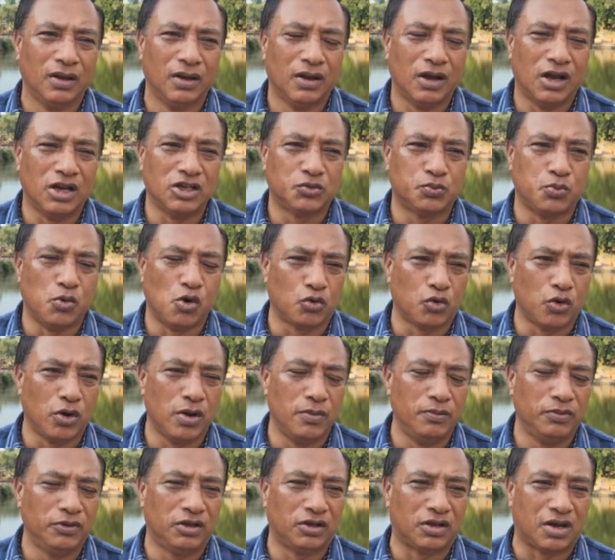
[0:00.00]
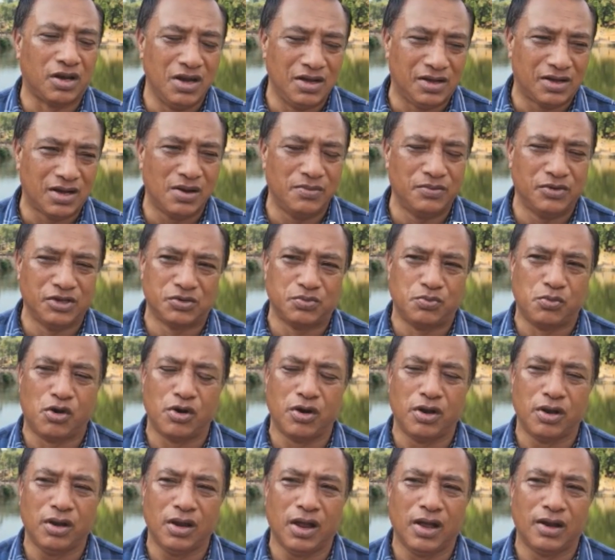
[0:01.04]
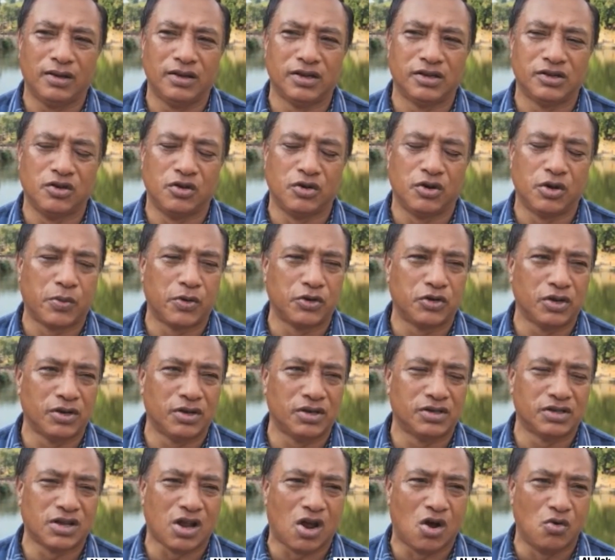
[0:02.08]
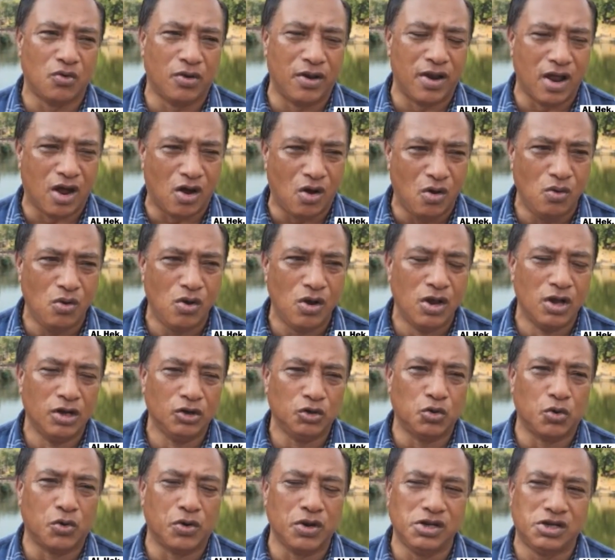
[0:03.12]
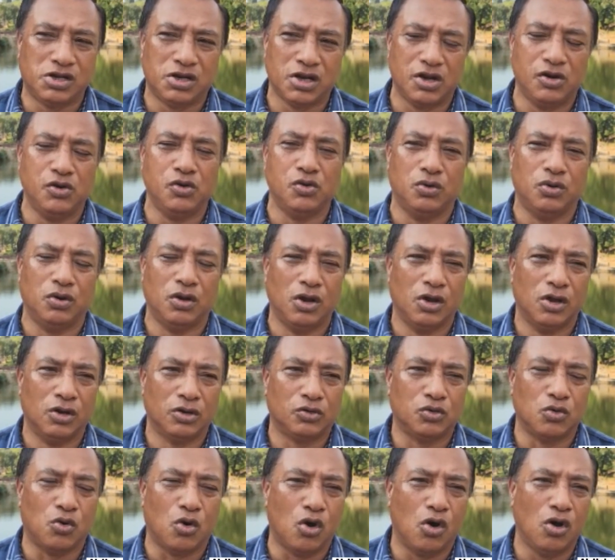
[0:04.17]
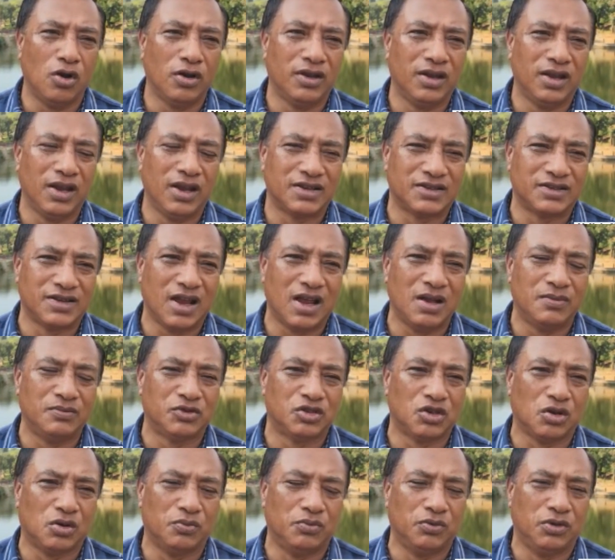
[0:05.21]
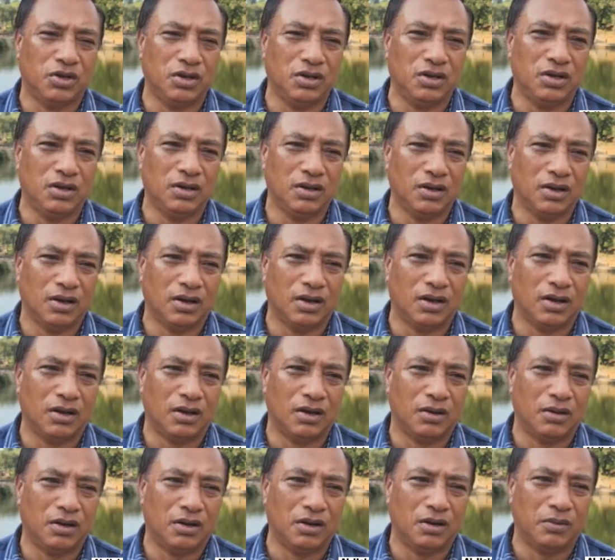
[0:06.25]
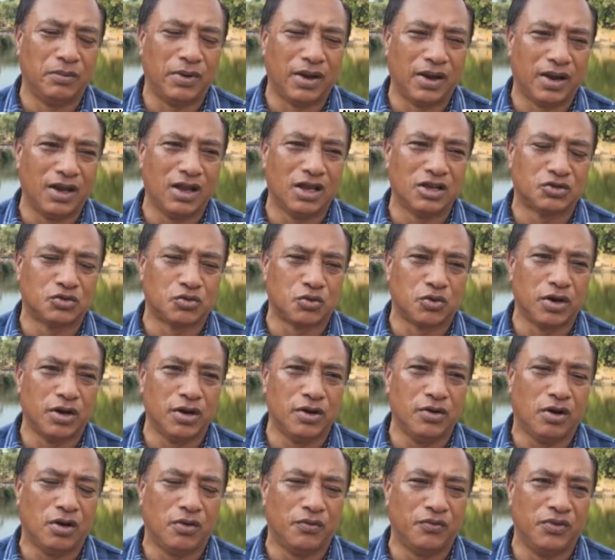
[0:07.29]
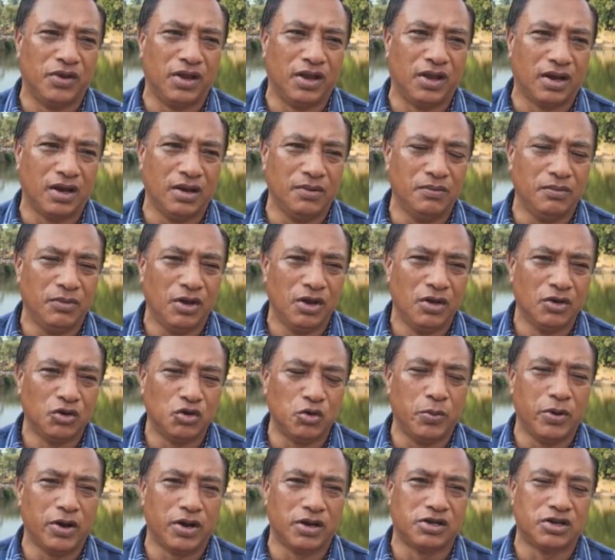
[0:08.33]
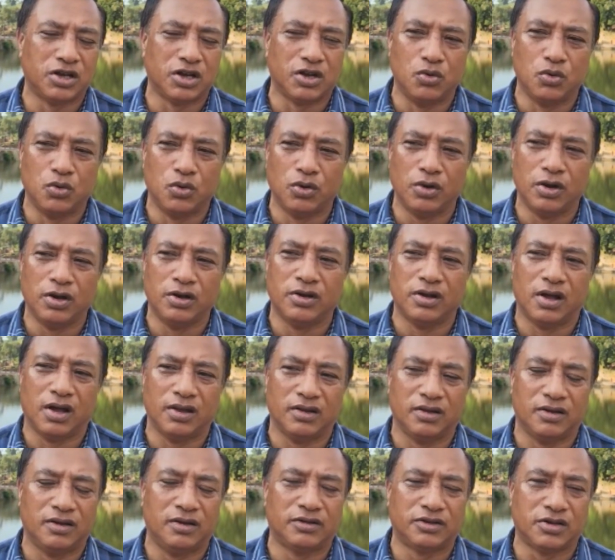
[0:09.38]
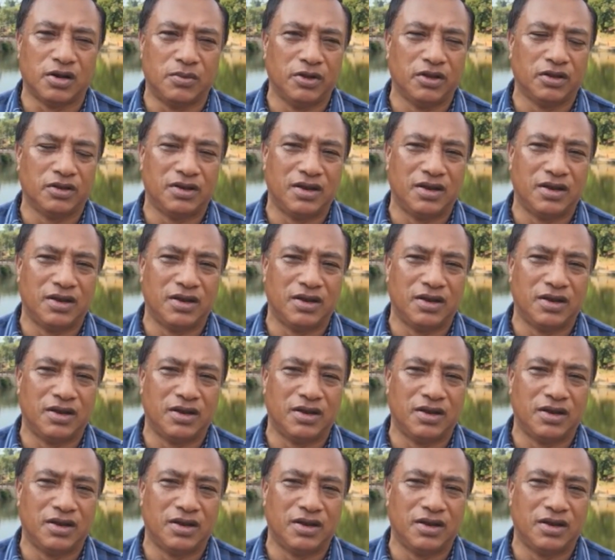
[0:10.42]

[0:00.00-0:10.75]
I spoke to him three times this morning, and this notification is out now to reschedule to all the exams of the Meghalaya student of Neigrihms to be rescheduled in some other